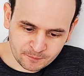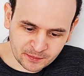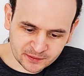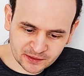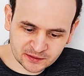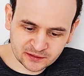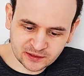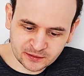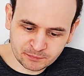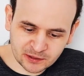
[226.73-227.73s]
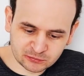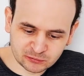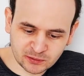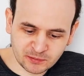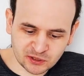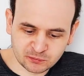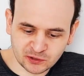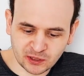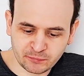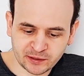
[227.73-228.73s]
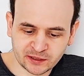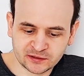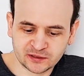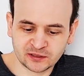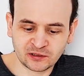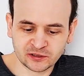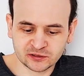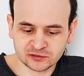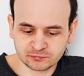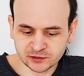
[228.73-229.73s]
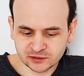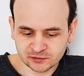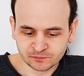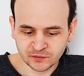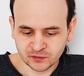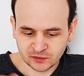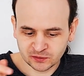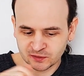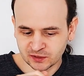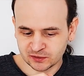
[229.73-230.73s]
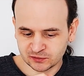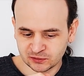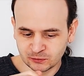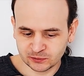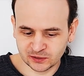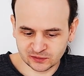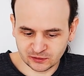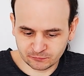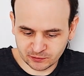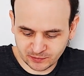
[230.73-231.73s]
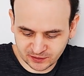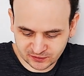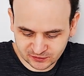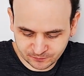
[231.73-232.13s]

but then the part would be much more complicated and harder to print, so I decided to go with this compromise.